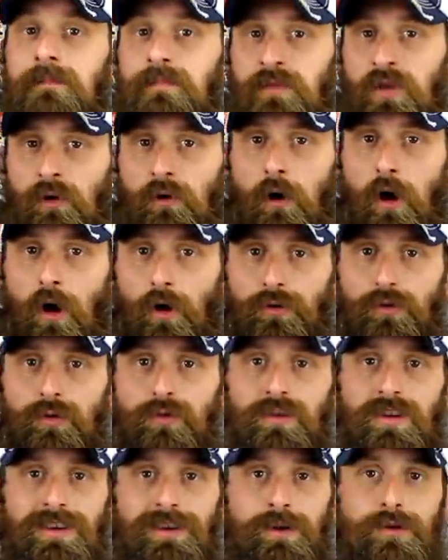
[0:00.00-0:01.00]
They'll also
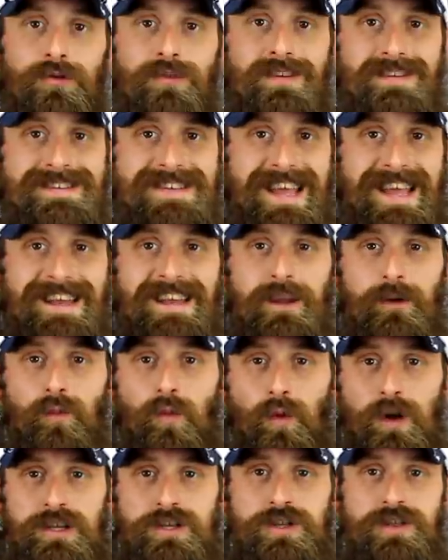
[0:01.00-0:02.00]
tell you the date in
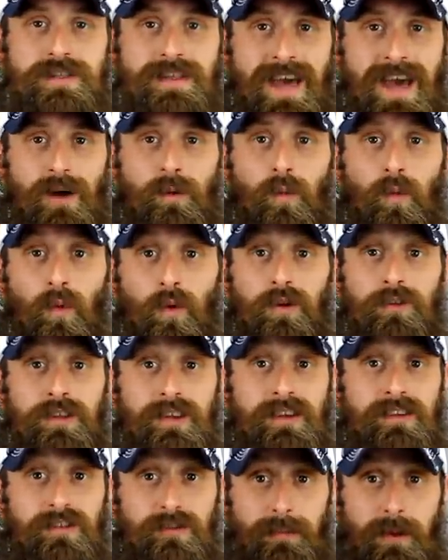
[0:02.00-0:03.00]
which that
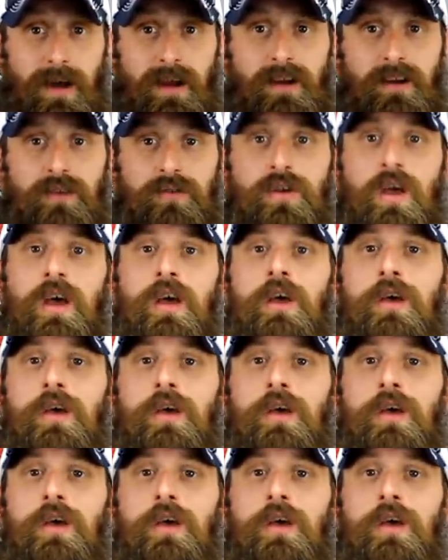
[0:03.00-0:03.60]
warranty expires.